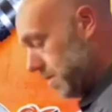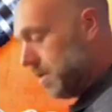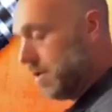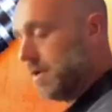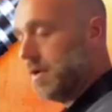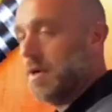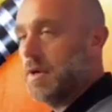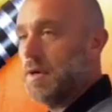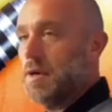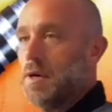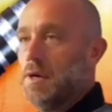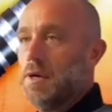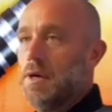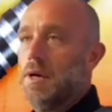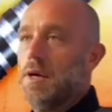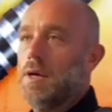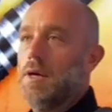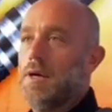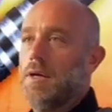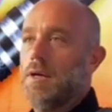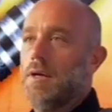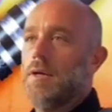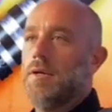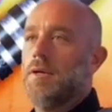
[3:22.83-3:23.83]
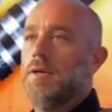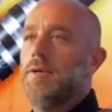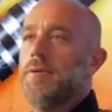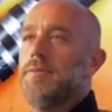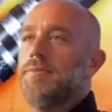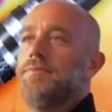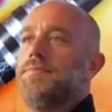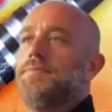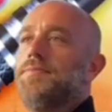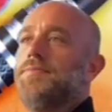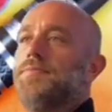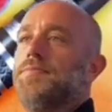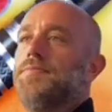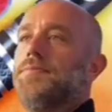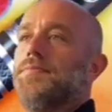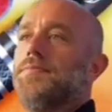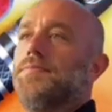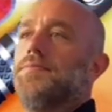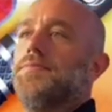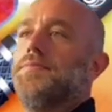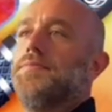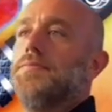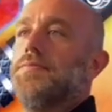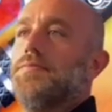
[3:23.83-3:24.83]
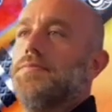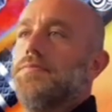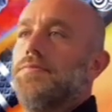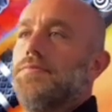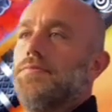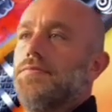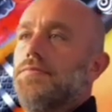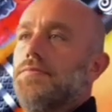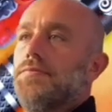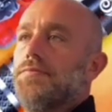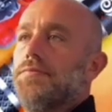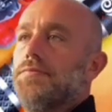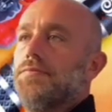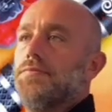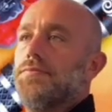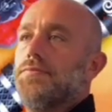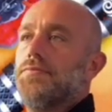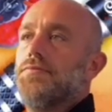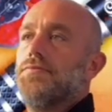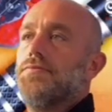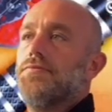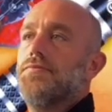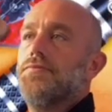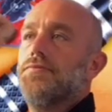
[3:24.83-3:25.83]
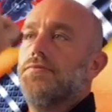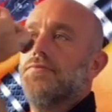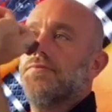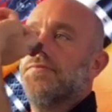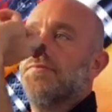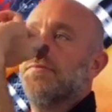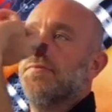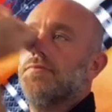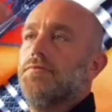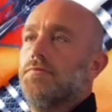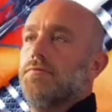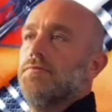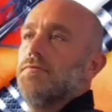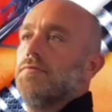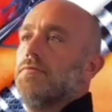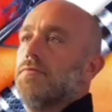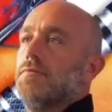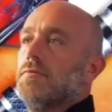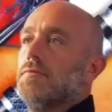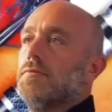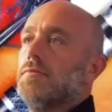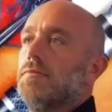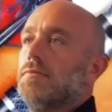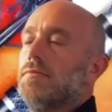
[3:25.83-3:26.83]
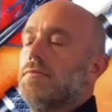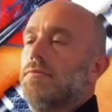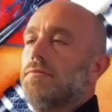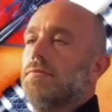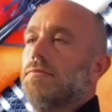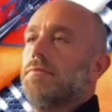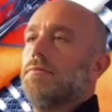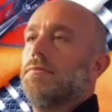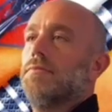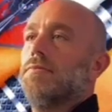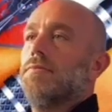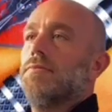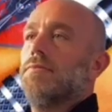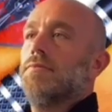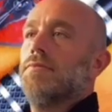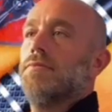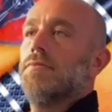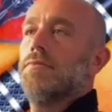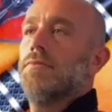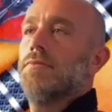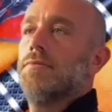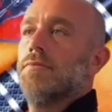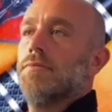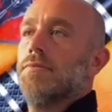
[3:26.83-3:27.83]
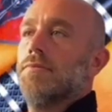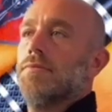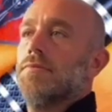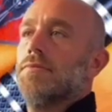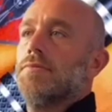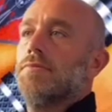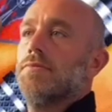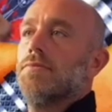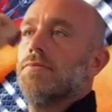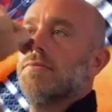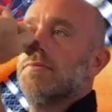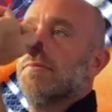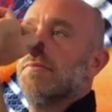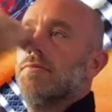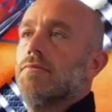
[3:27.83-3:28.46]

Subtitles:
Nobody speaks.